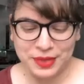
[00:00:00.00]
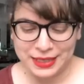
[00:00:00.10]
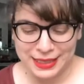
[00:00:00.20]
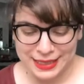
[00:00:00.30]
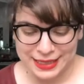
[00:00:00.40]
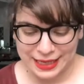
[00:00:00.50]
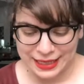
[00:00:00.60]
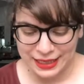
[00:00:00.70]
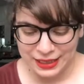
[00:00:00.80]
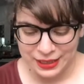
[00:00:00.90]
that's
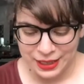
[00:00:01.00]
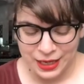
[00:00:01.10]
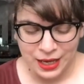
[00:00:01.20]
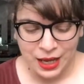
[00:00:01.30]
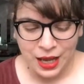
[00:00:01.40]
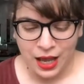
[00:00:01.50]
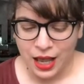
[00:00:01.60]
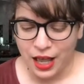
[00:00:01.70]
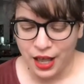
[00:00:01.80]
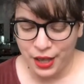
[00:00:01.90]
exciting.
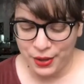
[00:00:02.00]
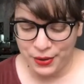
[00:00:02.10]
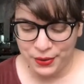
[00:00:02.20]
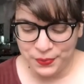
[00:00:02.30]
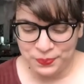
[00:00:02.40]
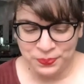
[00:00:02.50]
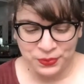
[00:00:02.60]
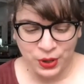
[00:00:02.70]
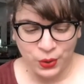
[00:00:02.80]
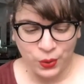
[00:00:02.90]

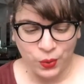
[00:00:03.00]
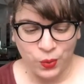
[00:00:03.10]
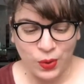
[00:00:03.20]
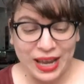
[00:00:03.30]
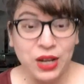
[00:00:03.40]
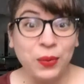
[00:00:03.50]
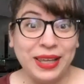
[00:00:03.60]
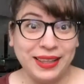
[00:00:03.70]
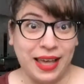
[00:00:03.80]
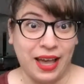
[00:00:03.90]
When we
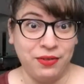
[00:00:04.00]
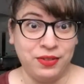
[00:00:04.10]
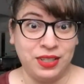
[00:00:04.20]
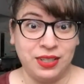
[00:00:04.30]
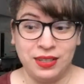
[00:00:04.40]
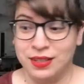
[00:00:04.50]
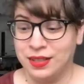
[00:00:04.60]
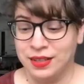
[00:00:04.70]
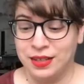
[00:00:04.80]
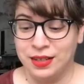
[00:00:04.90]
left,
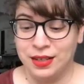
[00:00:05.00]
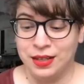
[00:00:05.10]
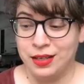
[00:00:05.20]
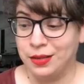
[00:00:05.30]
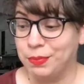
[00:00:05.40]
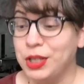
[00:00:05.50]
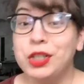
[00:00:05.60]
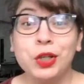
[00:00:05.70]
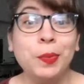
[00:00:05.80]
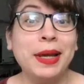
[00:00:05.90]

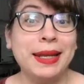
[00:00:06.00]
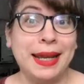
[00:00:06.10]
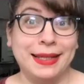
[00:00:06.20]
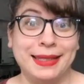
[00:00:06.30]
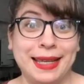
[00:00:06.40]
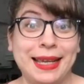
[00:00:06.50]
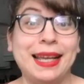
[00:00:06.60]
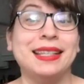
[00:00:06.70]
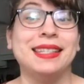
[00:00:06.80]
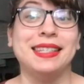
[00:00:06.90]
Mr. Pendanski
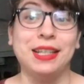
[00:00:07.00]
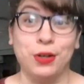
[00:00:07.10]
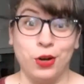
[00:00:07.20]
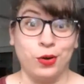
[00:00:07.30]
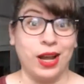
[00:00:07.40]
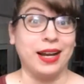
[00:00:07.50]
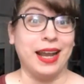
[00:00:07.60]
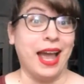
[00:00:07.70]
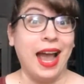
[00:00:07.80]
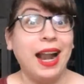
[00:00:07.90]
and Zero kind
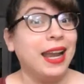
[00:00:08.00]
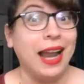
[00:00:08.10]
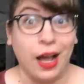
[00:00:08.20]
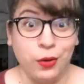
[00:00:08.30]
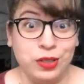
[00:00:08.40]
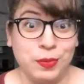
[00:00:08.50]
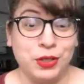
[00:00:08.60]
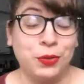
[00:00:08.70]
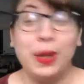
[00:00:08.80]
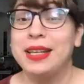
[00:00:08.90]
of had it out.
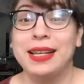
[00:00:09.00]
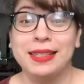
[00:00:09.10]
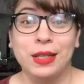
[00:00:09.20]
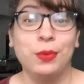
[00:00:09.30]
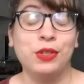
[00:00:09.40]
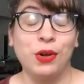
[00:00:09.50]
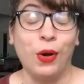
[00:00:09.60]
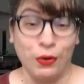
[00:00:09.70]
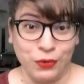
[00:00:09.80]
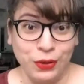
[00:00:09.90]
Mr. Pendanski was
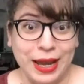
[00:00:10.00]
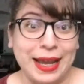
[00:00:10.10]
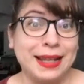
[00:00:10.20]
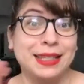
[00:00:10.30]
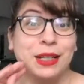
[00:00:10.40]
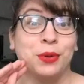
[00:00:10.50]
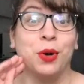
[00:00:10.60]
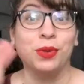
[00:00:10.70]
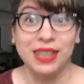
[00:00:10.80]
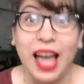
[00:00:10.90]
awful and
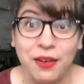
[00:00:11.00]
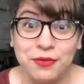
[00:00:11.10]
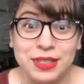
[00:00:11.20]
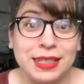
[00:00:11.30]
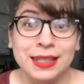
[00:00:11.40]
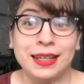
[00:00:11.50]
Zero left.